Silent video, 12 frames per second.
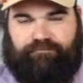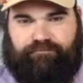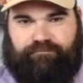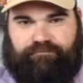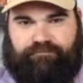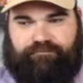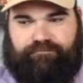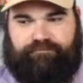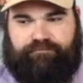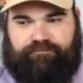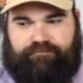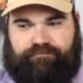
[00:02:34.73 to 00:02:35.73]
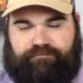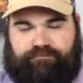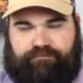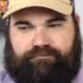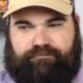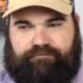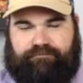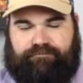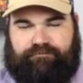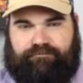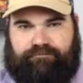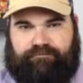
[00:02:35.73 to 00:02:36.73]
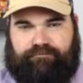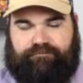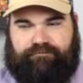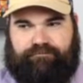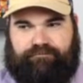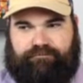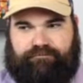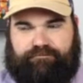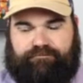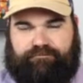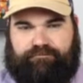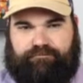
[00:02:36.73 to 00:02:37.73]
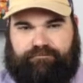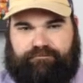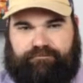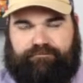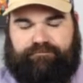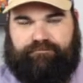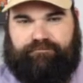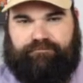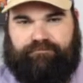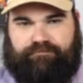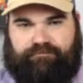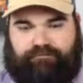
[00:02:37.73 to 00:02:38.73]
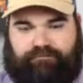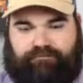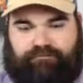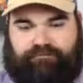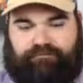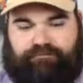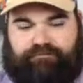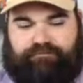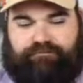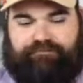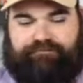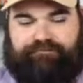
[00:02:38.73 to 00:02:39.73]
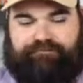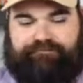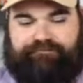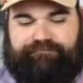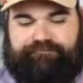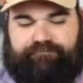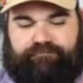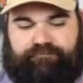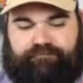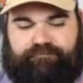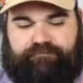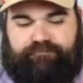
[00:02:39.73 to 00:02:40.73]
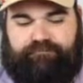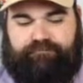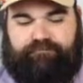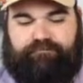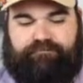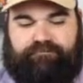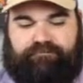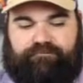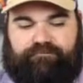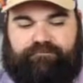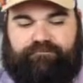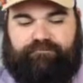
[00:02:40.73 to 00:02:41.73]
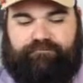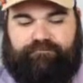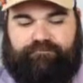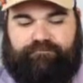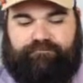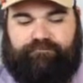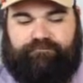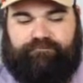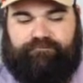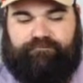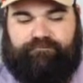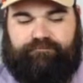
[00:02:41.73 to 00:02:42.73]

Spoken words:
(not speaking)